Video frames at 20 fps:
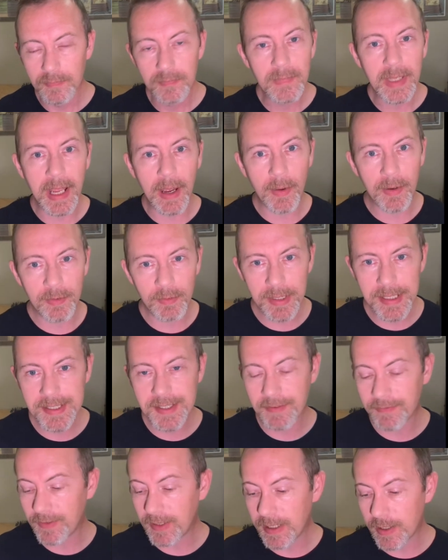Now, in
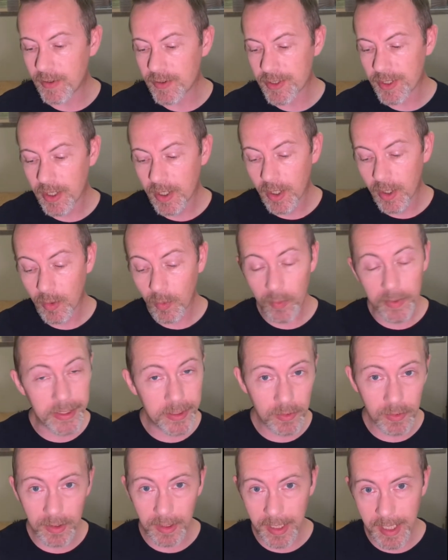recent videos, we
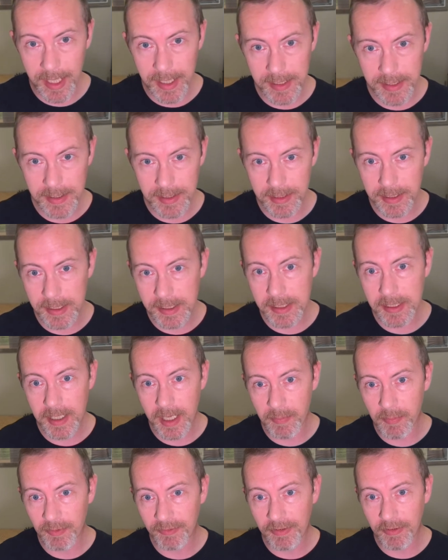utilized this
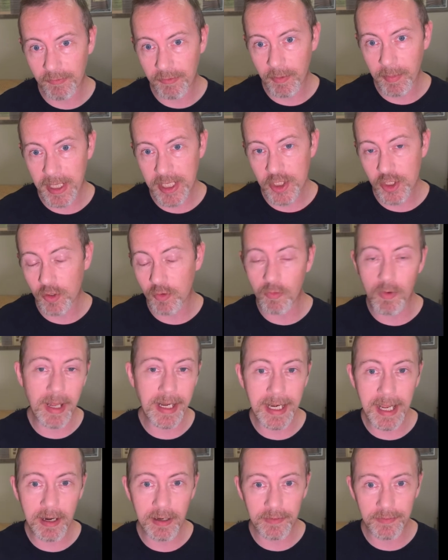type of information right
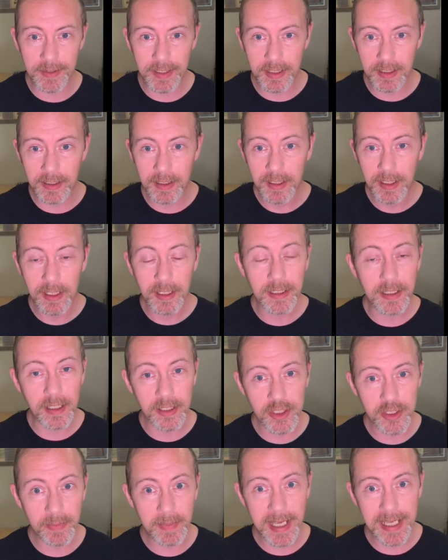out of the
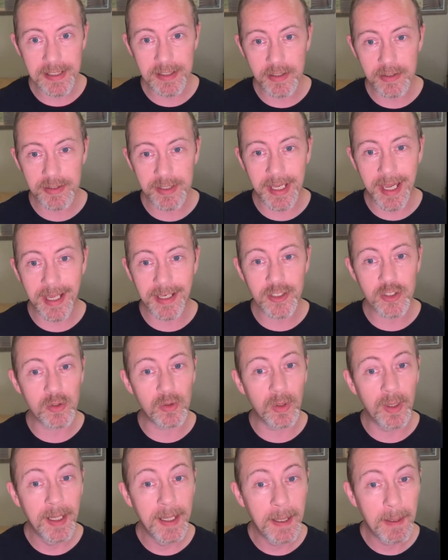Dungeon Master's Guide to